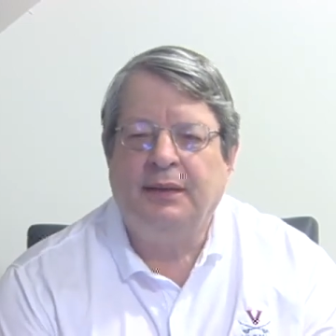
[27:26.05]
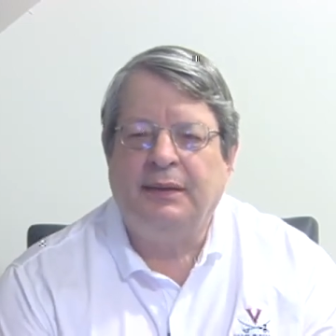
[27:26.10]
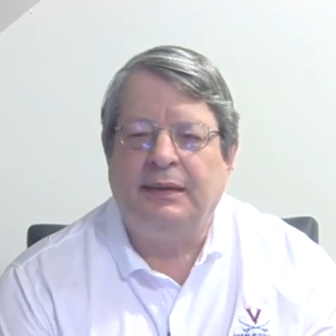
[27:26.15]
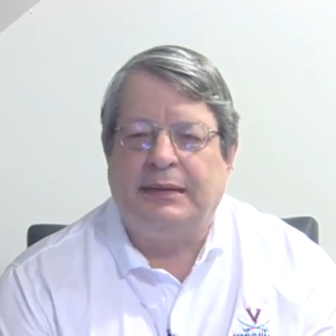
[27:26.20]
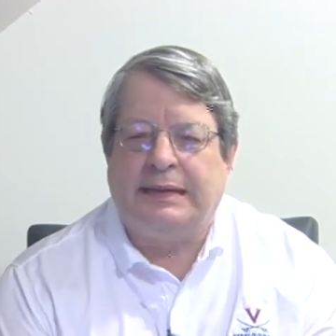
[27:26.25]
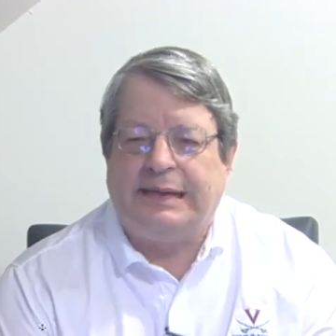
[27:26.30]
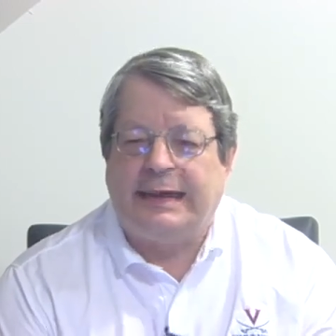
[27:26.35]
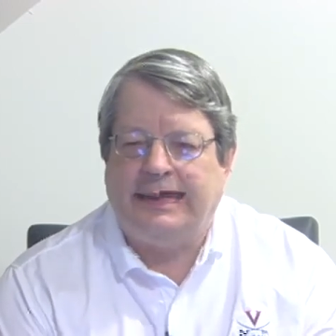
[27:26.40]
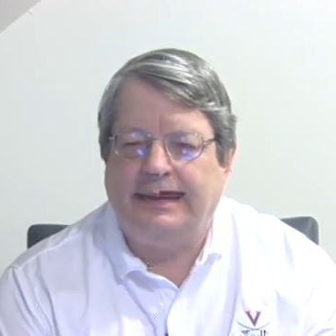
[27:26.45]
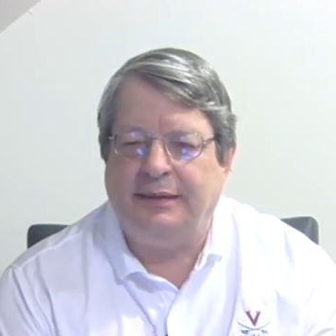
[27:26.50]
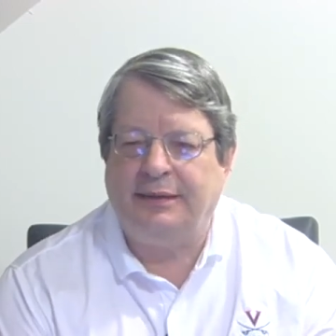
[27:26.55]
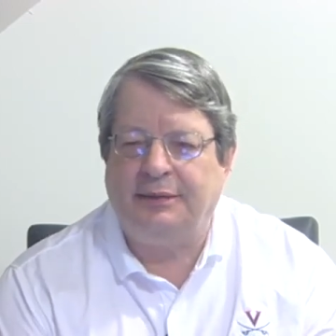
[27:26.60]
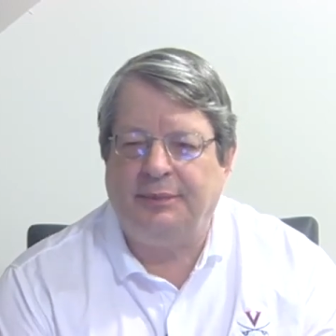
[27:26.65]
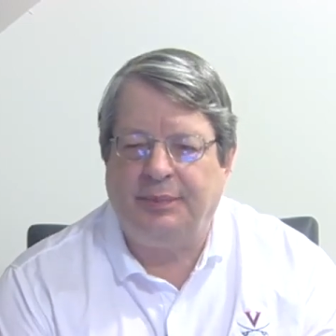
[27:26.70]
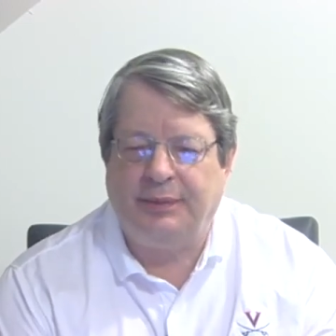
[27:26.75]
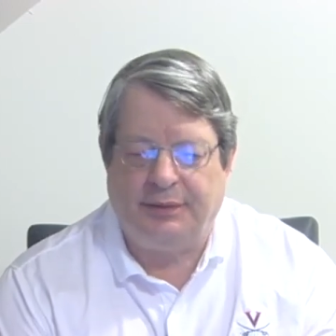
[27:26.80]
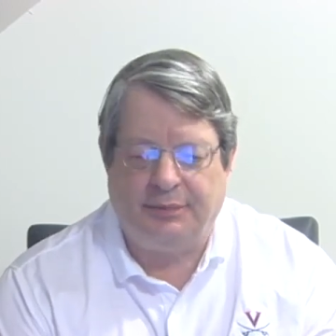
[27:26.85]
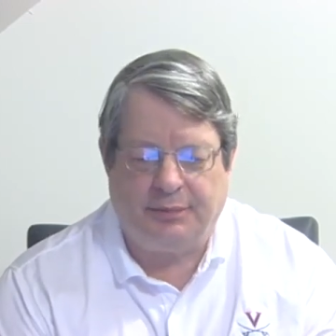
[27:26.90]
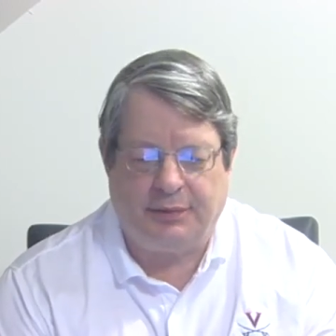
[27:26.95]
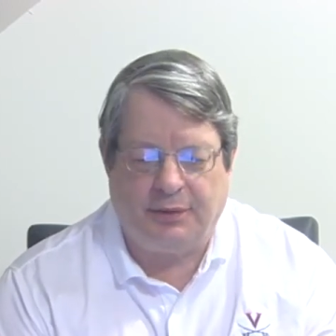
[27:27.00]
needed to
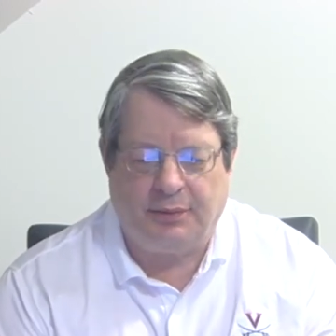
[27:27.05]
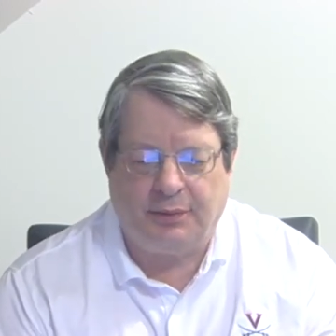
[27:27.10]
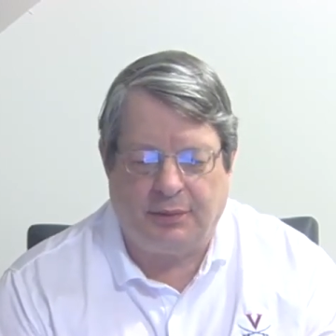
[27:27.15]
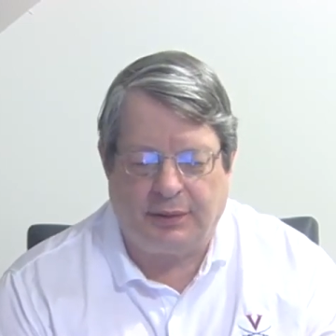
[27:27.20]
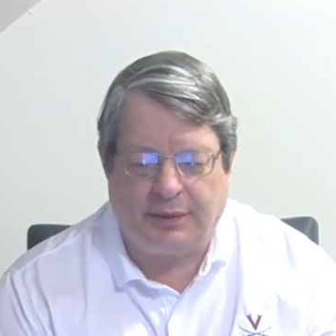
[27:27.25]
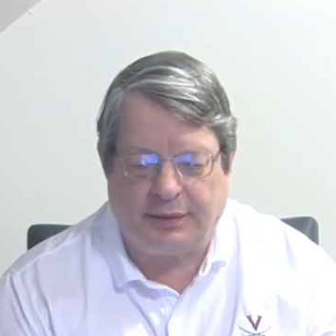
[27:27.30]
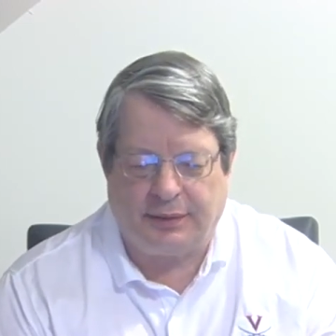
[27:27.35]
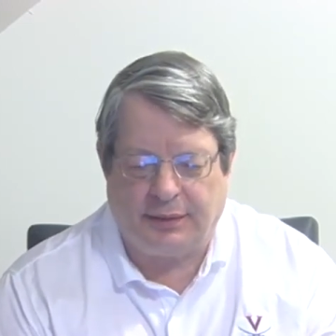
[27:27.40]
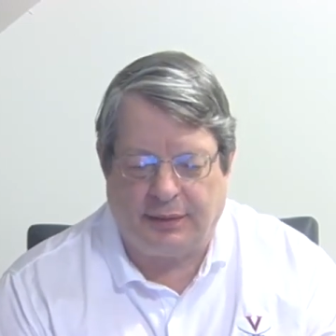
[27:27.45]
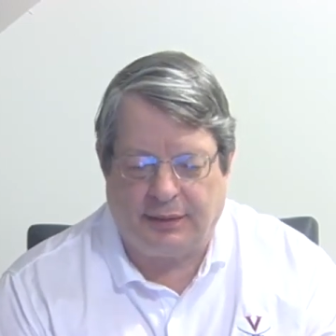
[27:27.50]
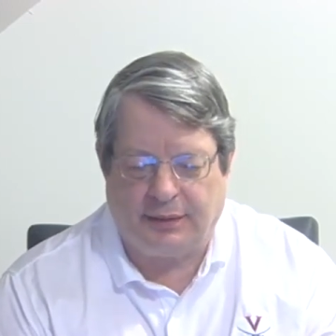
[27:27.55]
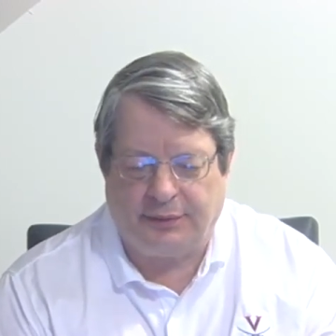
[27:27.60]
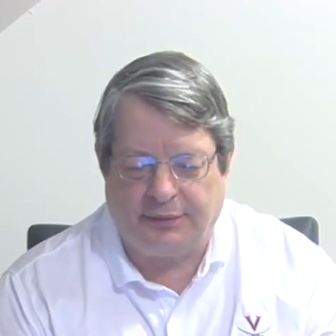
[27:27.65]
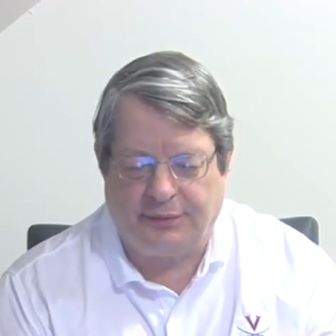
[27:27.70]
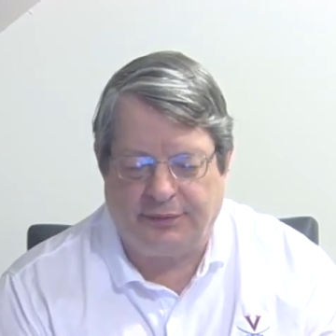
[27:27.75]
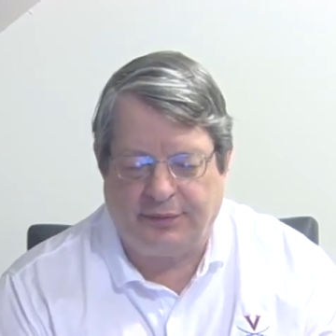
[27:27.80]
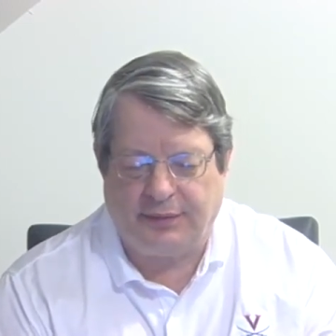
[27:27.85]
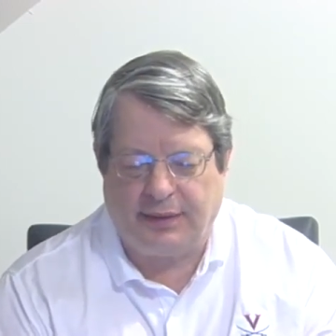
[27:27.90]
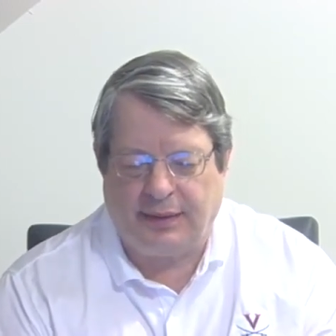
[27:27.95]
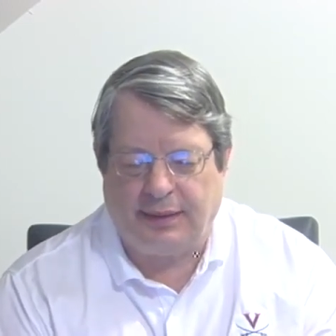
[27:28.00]
be
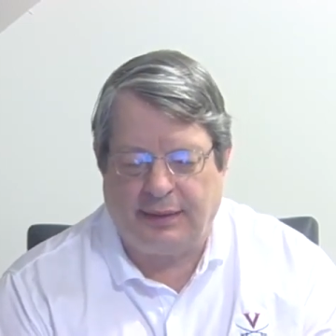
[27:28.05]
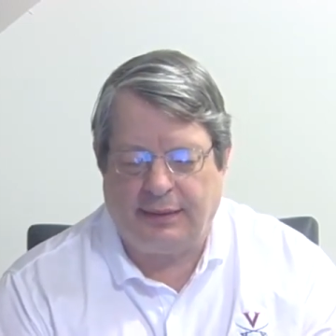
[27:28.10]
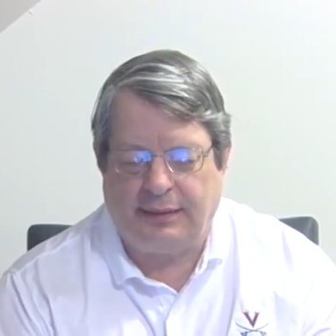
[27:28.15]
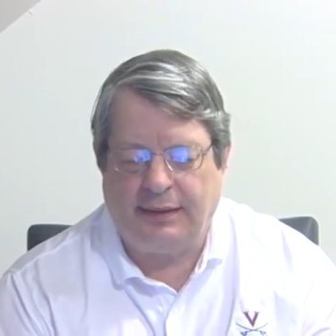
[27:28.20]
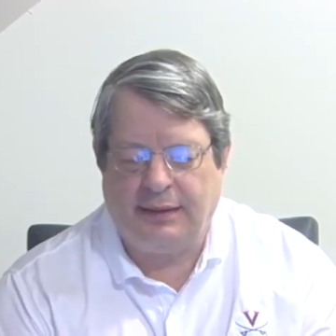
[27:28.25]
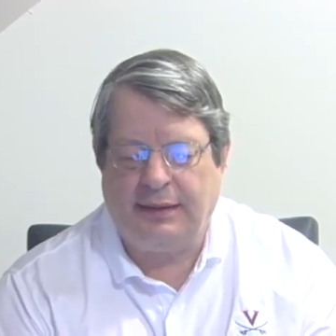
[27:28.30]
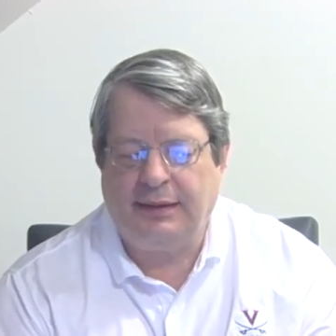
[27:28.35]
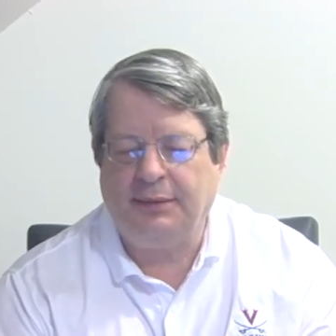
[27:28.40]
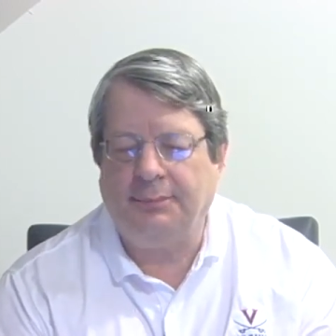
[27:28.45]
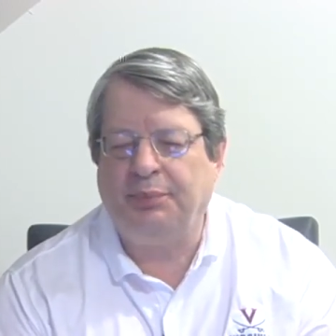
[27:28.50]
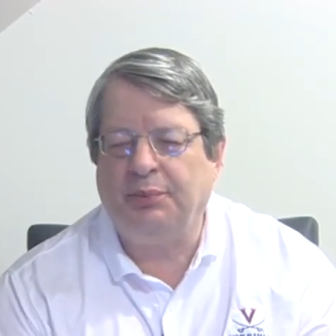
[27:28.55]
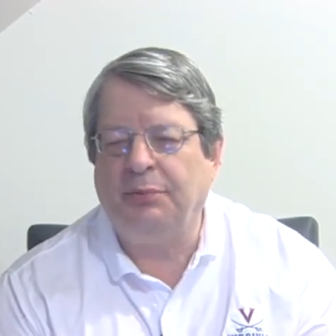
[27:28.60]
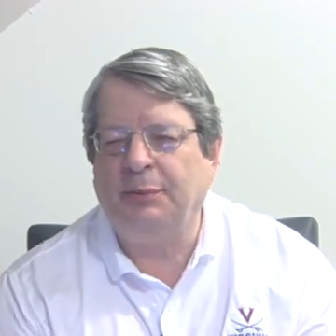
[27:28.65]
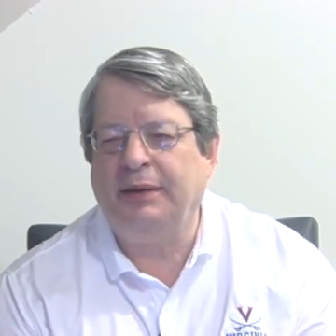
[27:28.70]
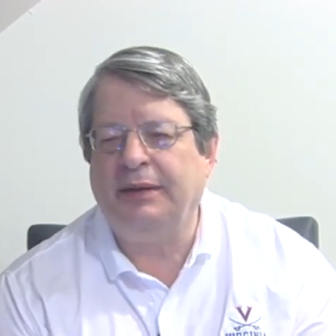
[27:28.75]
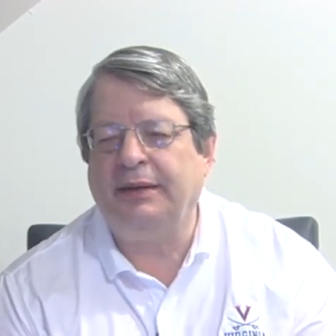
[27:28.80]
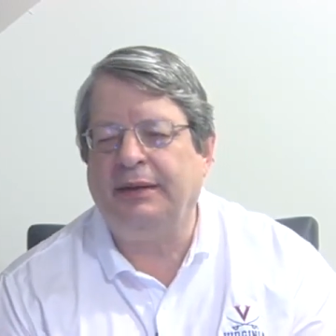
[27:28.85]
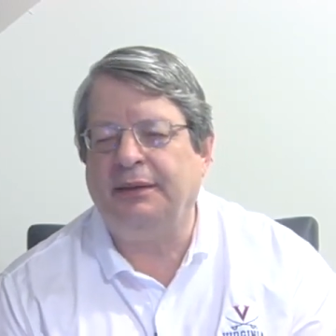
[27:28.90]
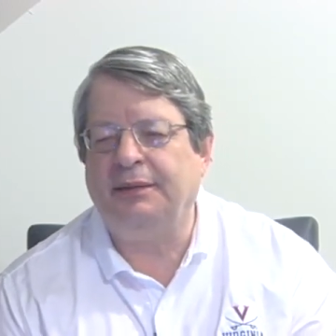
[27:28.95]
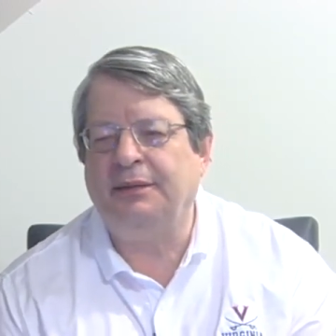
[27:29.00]
reorganized, and he
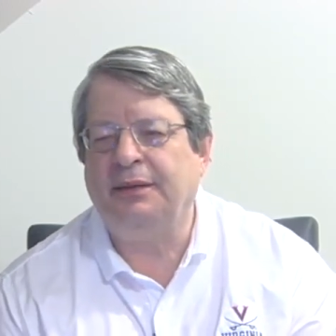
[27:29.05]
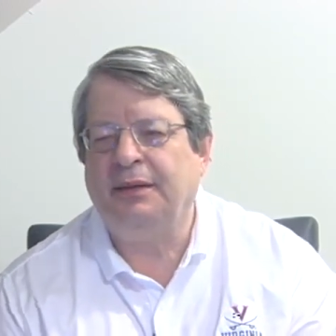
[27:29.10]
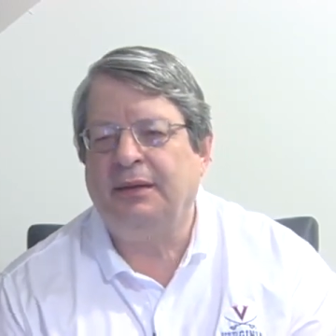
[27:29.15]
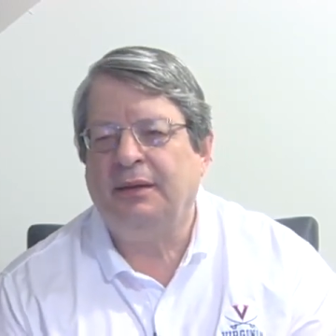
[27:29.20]
appointed